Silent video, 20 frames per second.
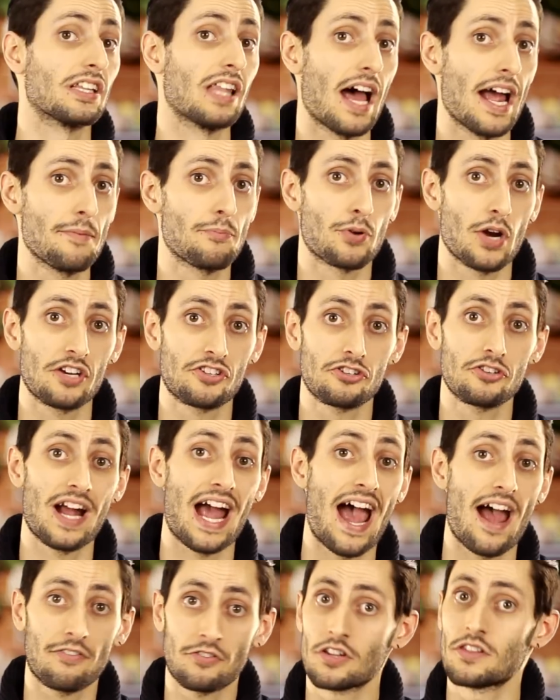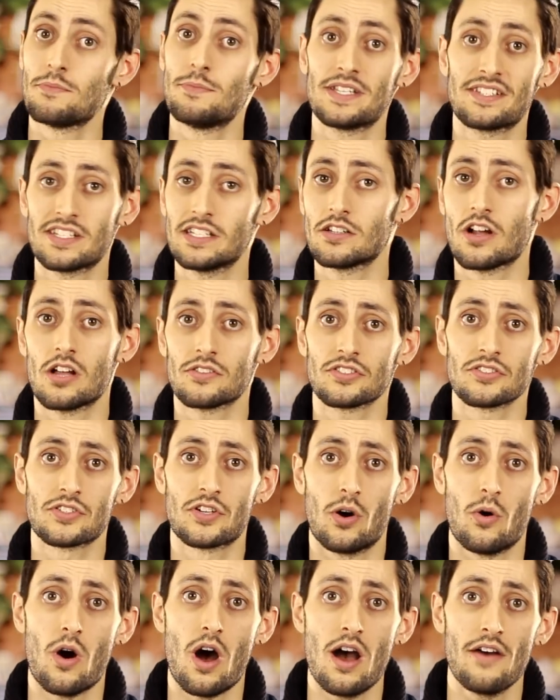line pressure after the misting nozzles
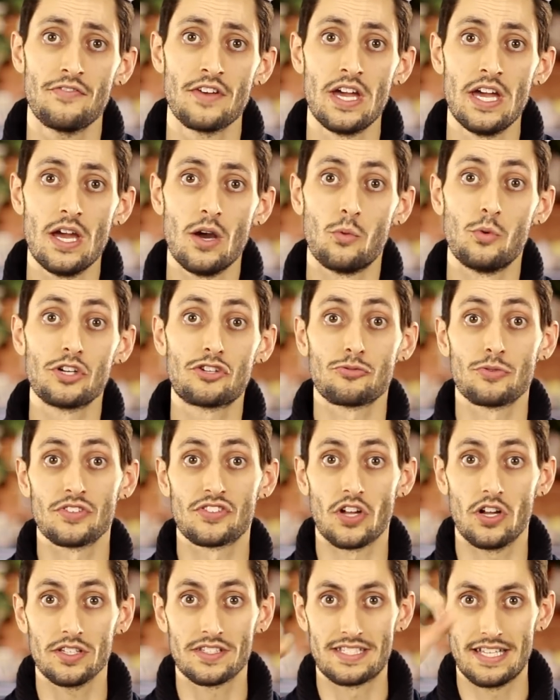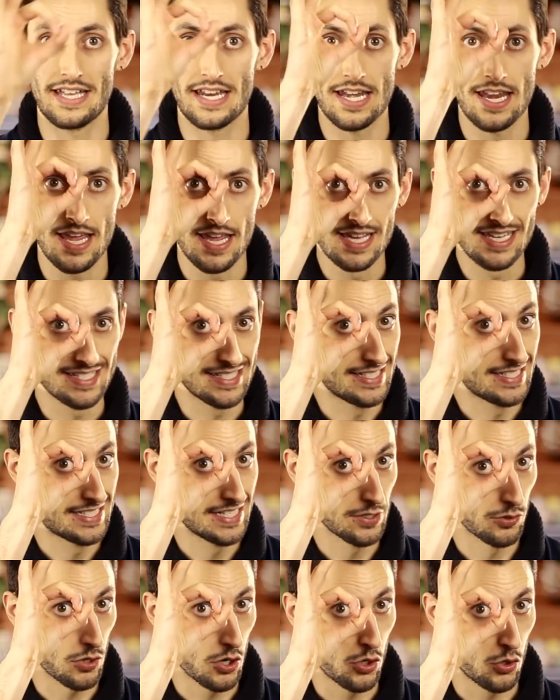go off, which results in
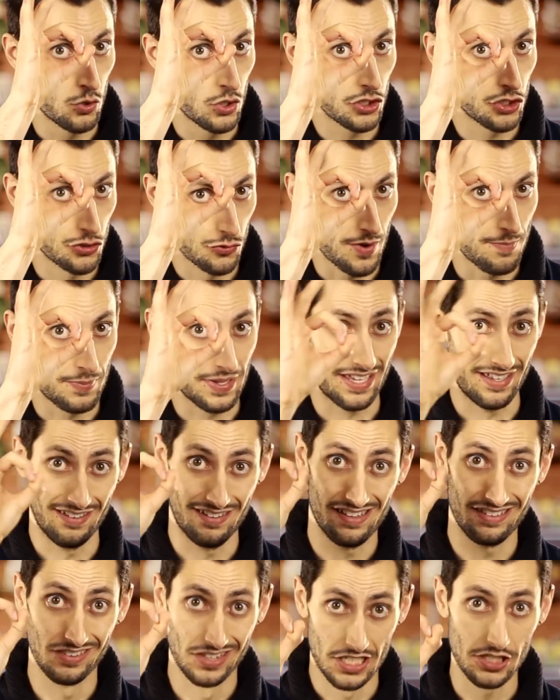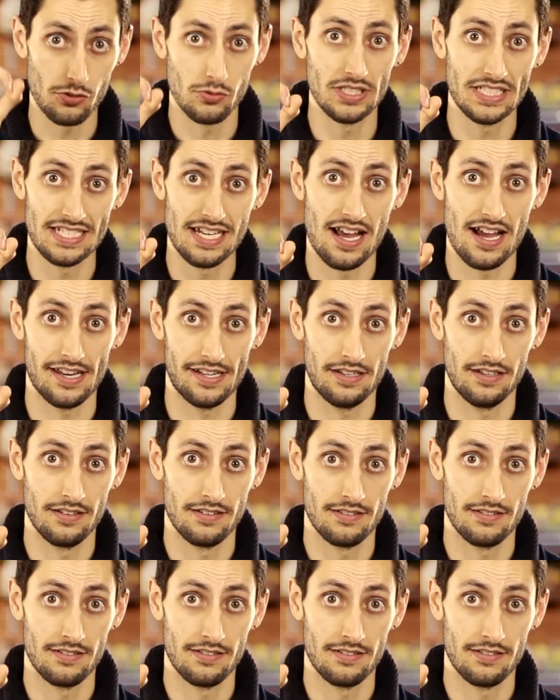0 dripping, literally none.